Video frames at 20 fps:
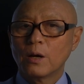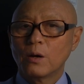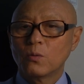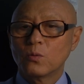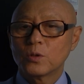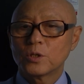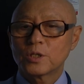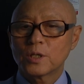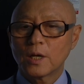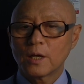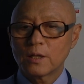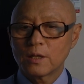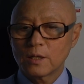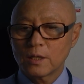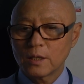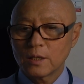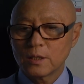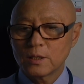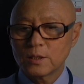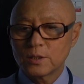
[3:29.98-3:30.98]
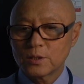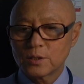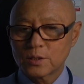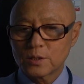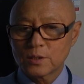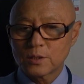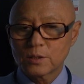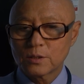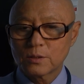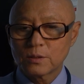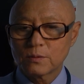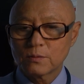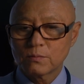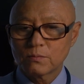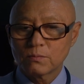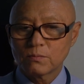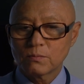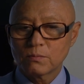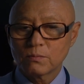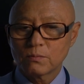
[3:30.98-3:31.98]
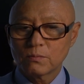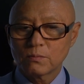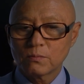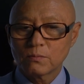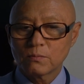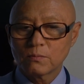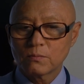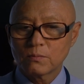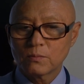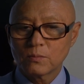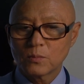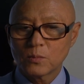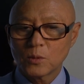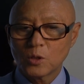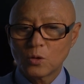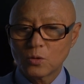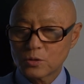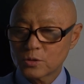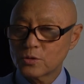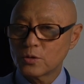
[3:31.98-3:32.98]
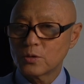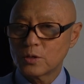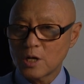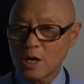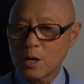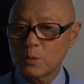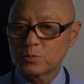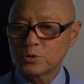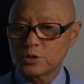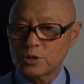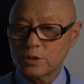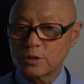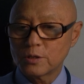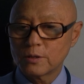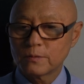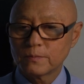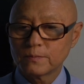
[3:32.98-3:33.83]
which I think is also an option.